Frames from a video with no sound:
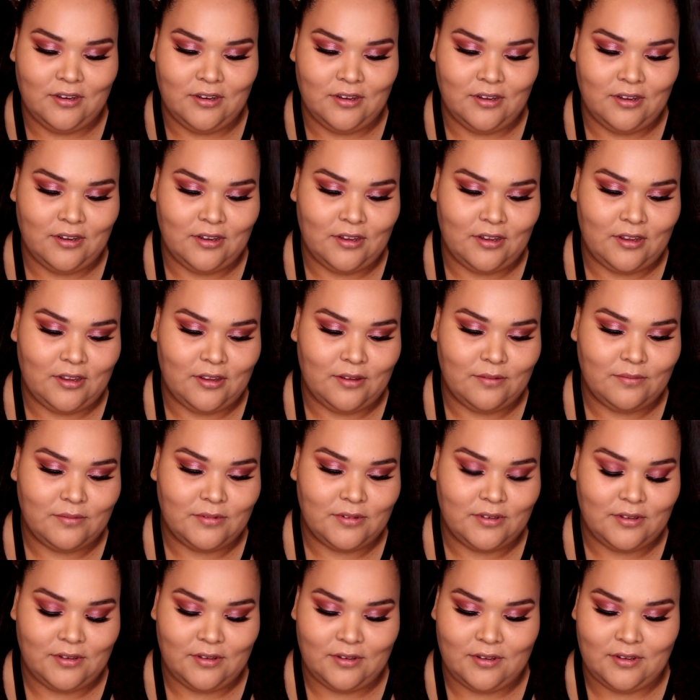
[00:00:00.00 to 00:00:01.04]

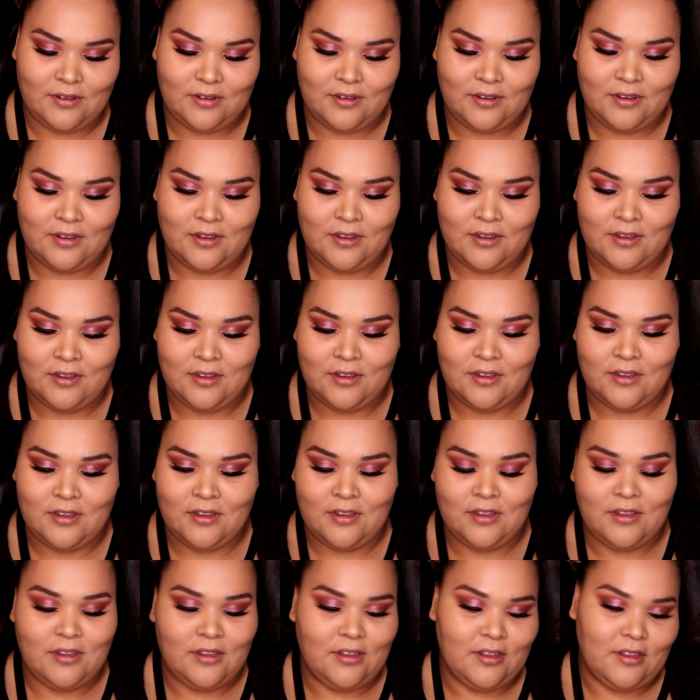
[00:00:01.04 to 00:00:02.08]

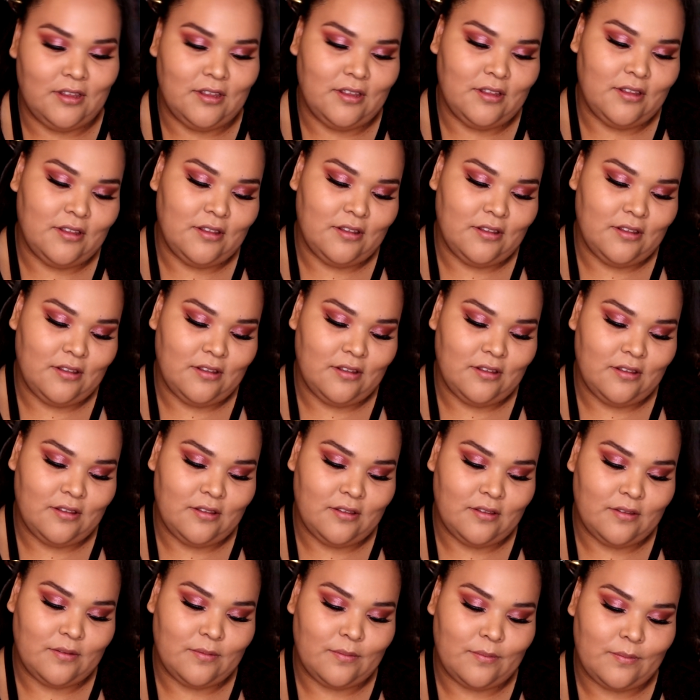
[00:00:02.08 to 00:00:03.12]

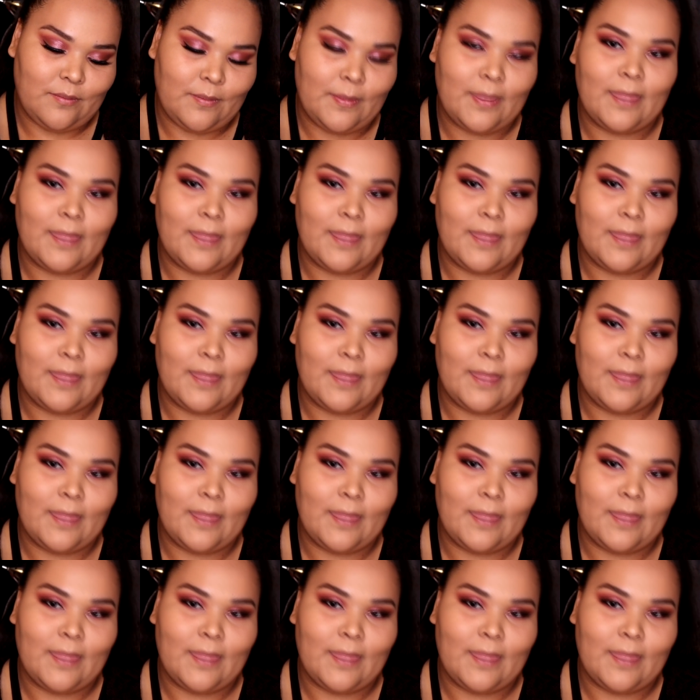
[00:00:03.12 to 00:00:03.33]
Nothing is said.